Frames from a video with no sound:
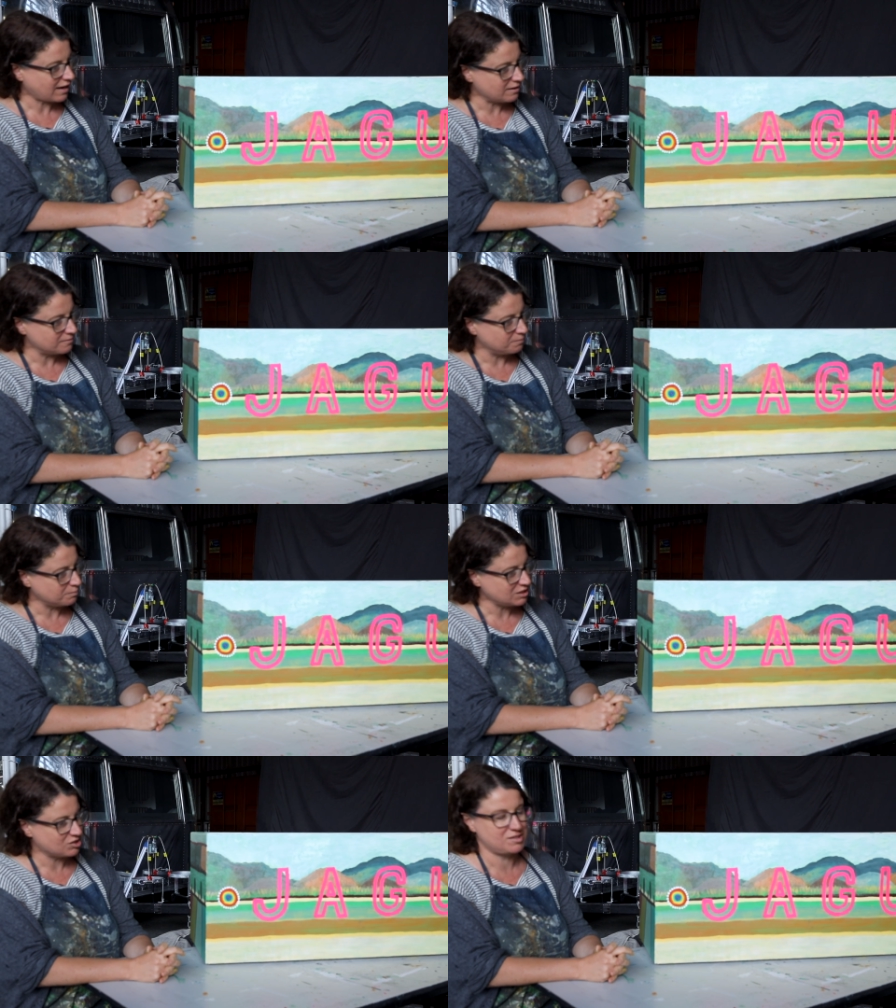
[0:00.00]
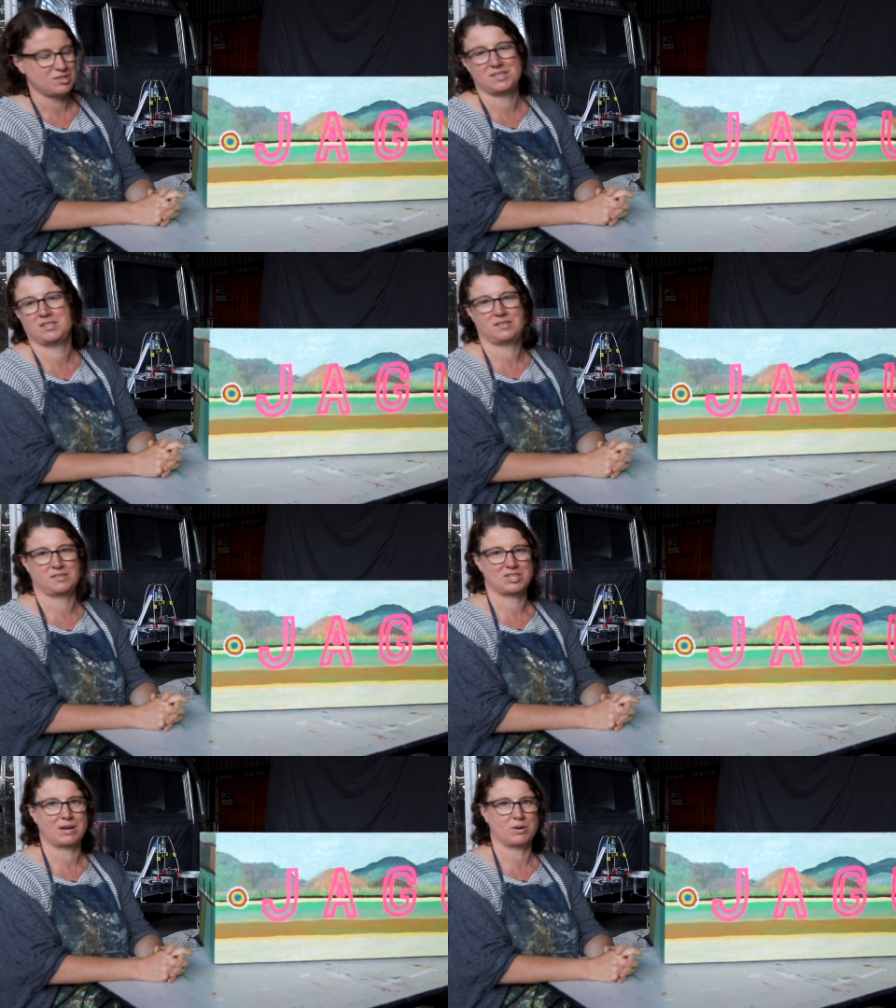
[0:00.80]
And Mitch has used his
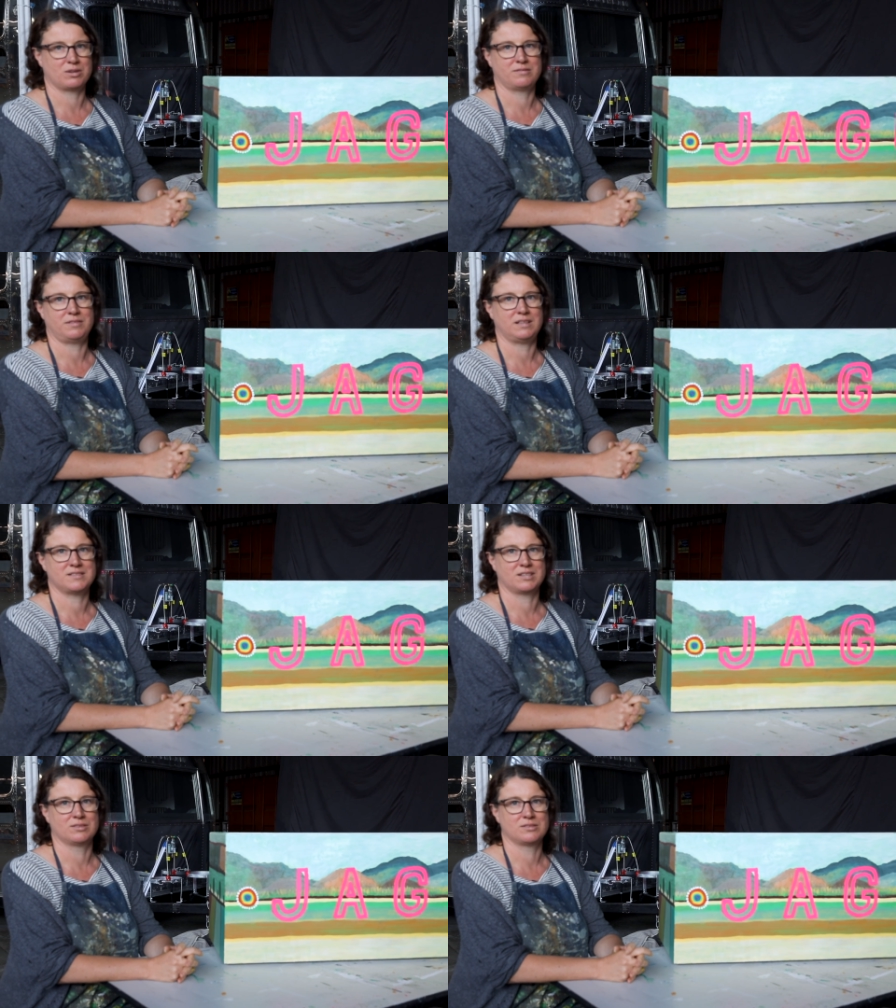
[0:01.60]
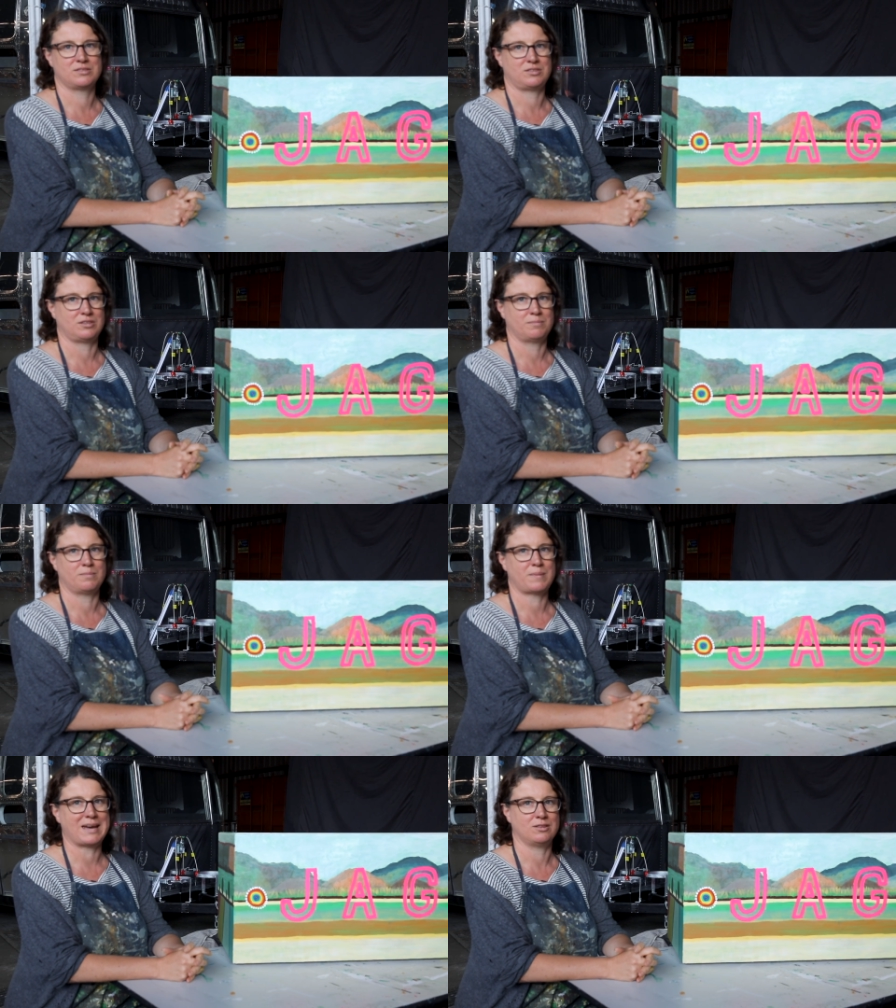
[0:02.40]
typography skills to
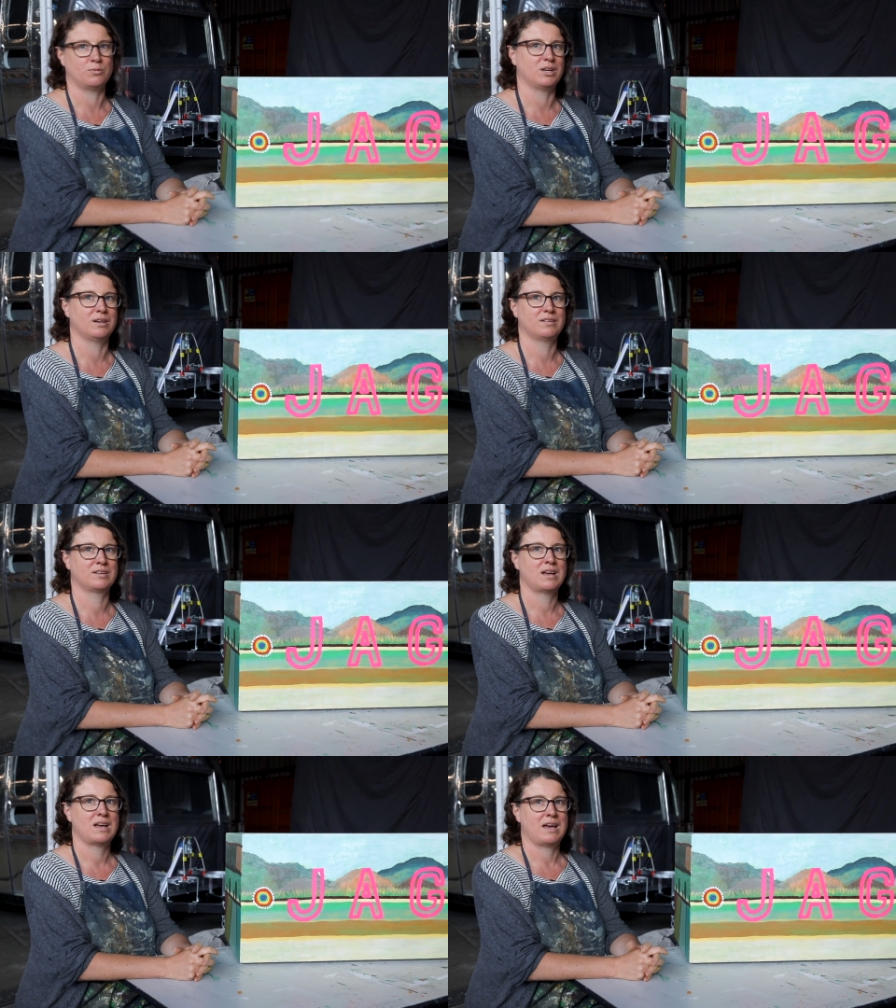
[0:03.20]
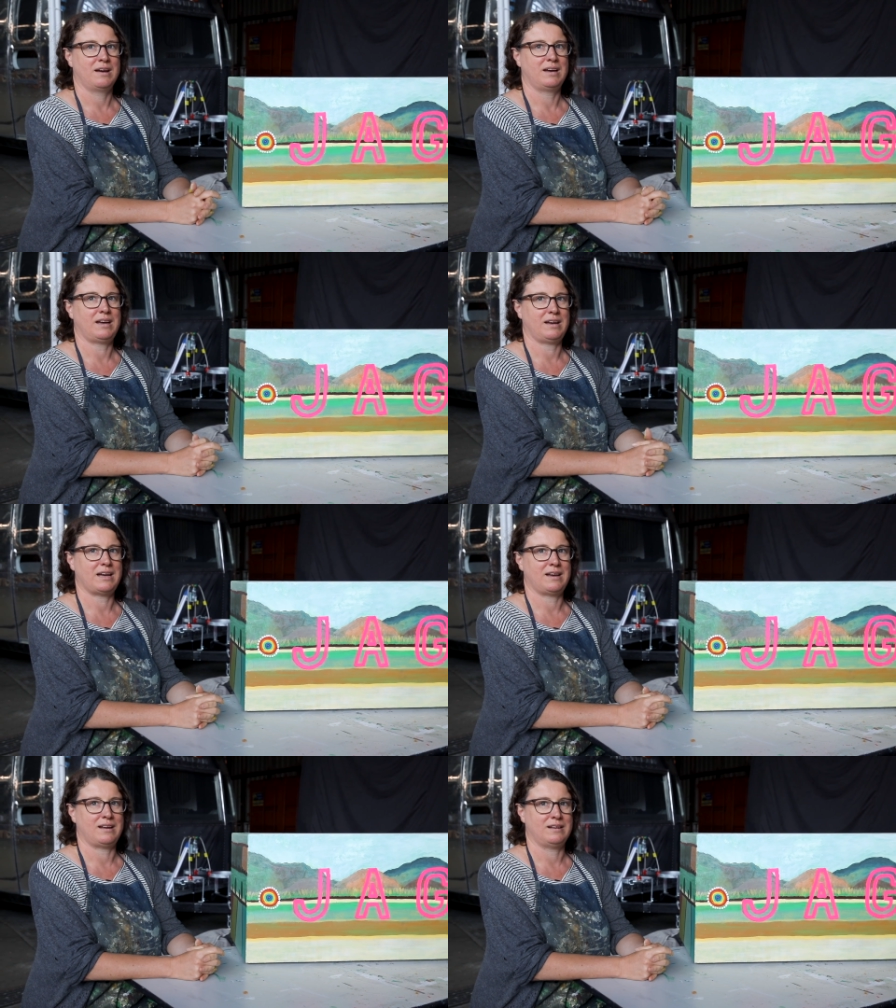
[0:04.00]
paint the word.
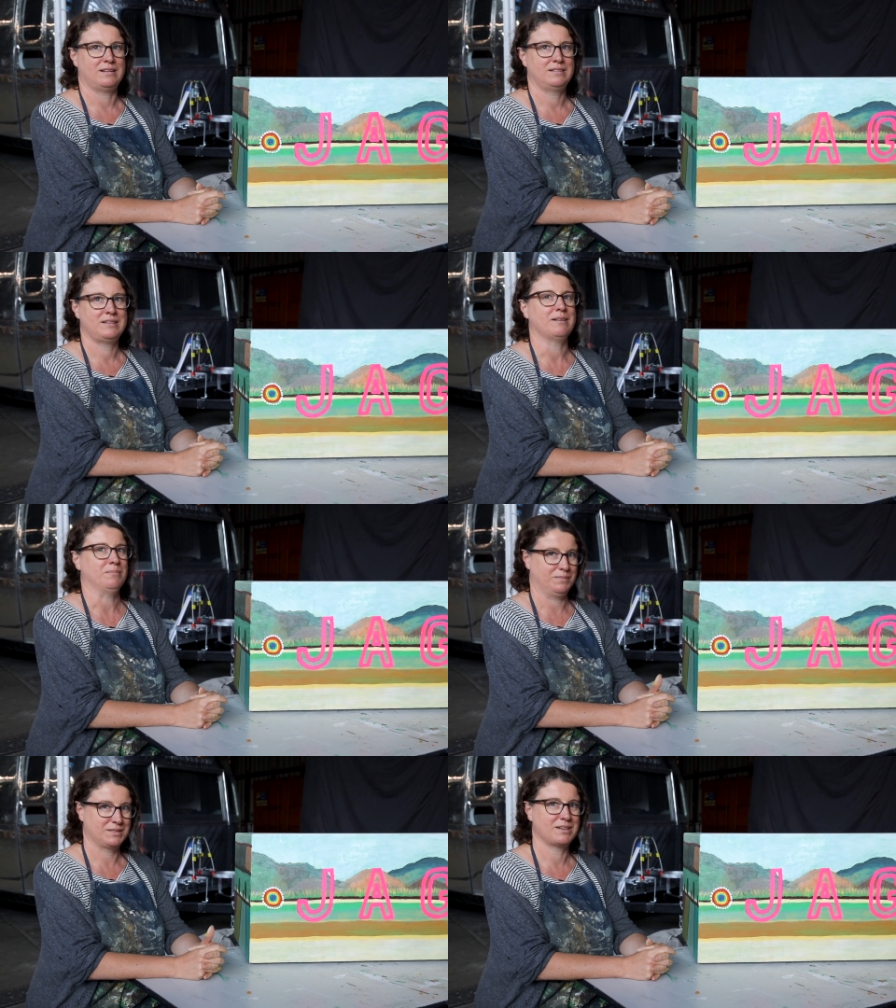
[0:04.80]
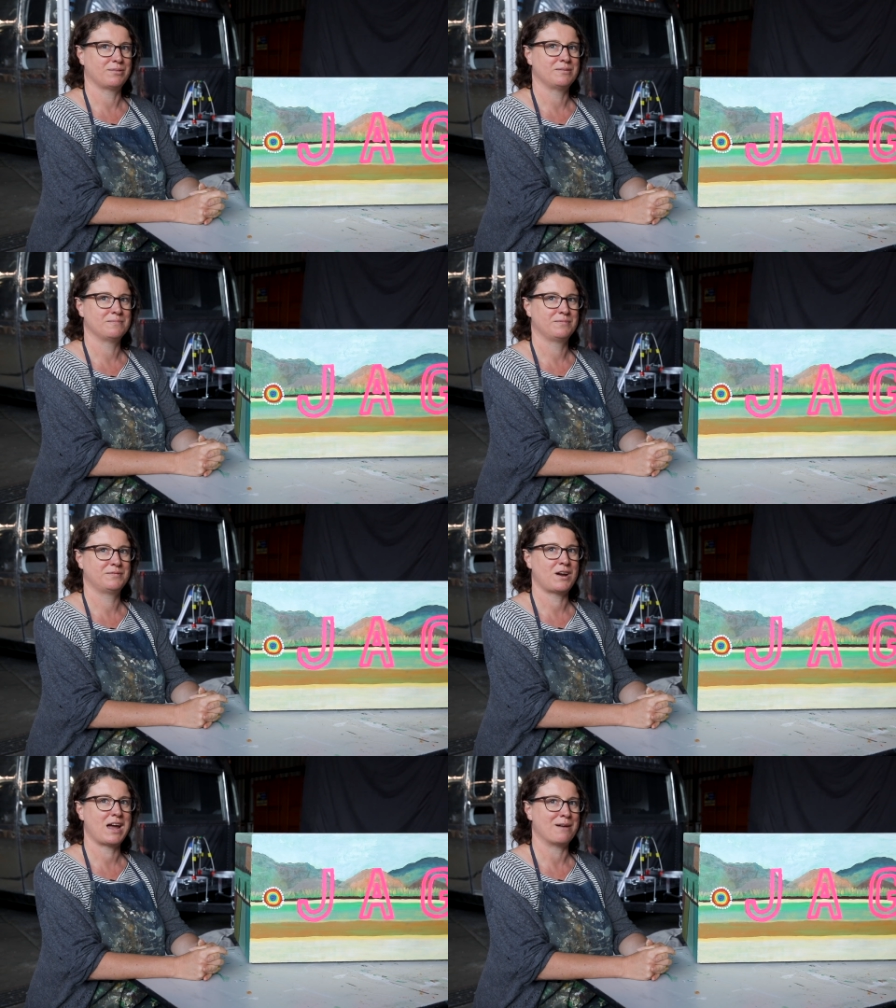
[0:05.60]
And yeah, so we're
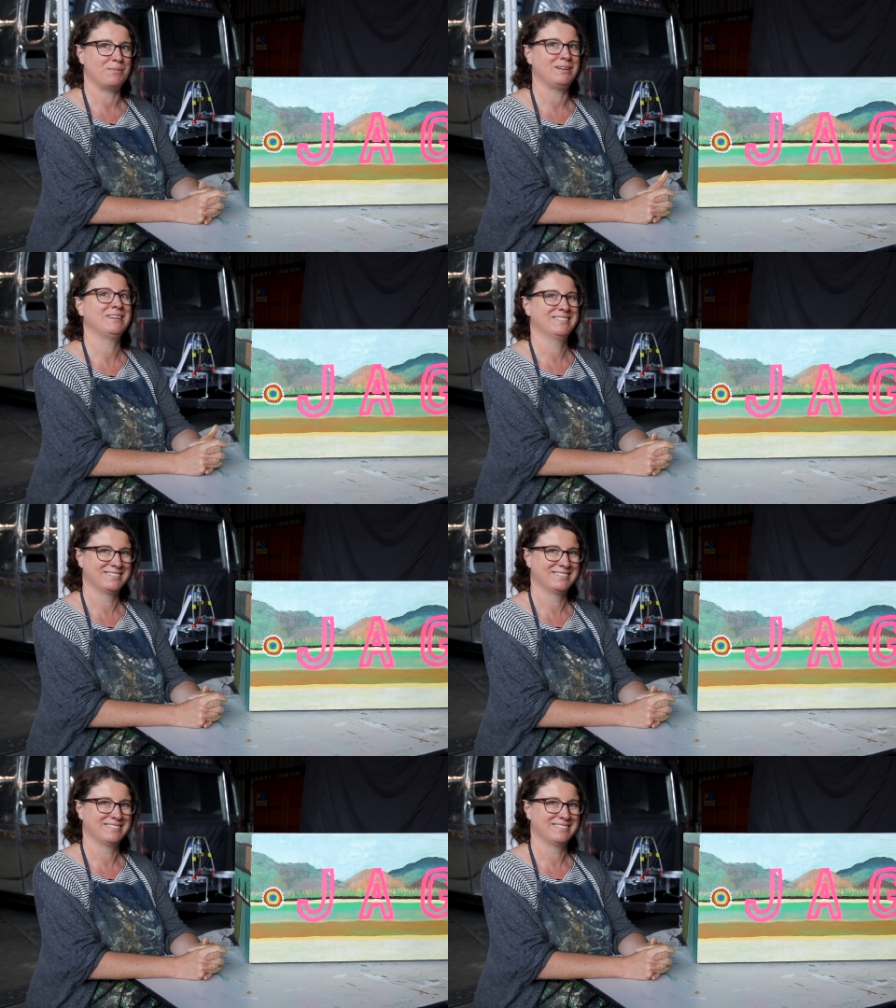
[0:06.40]
very happy.